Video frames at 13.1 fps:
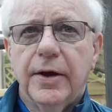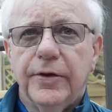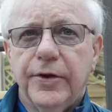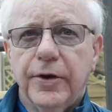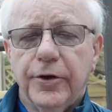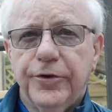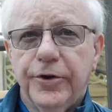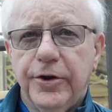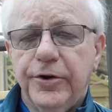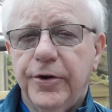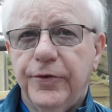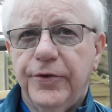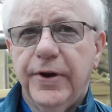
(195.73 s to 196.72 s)
The
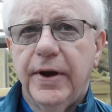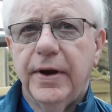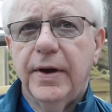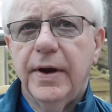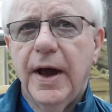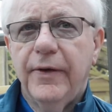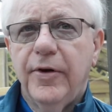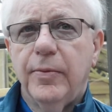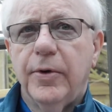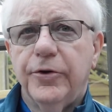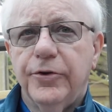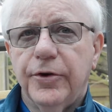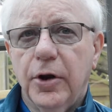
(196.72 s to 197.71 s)
alternatives here have a
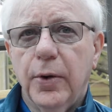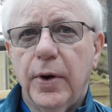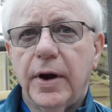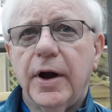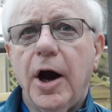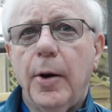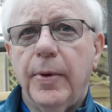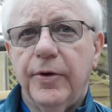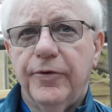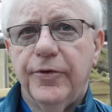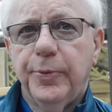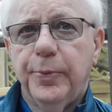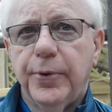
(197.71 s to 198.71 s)
much lower carbon
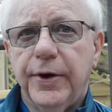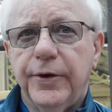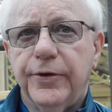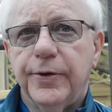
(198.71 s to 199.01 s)
footprint.